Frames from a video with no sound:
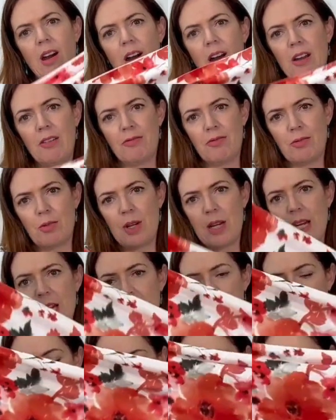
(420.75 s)

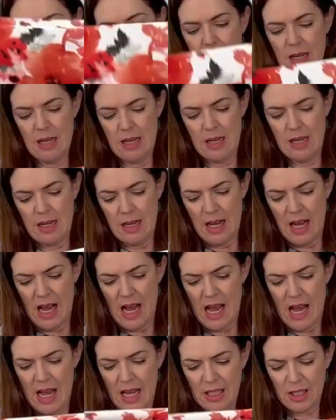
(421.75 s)
ivory.
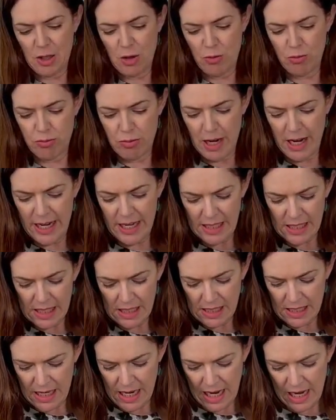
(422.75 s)
And great
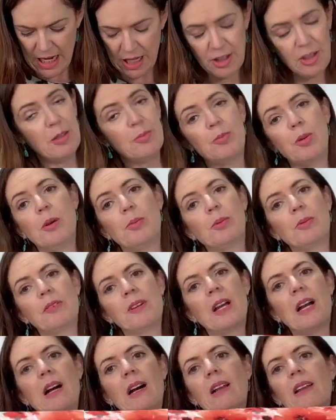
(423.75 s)
to add a pop of
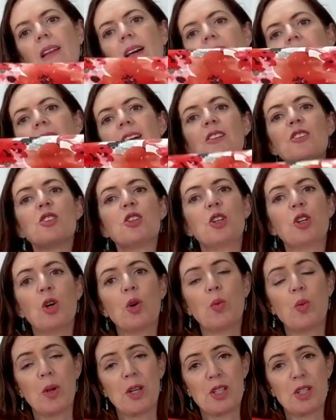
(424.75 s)
color to
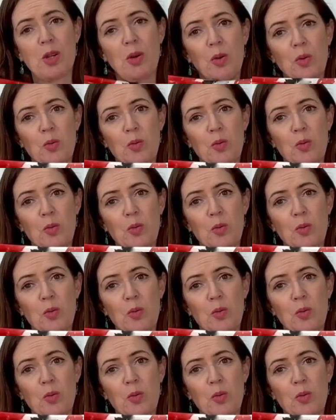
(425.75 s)
your winter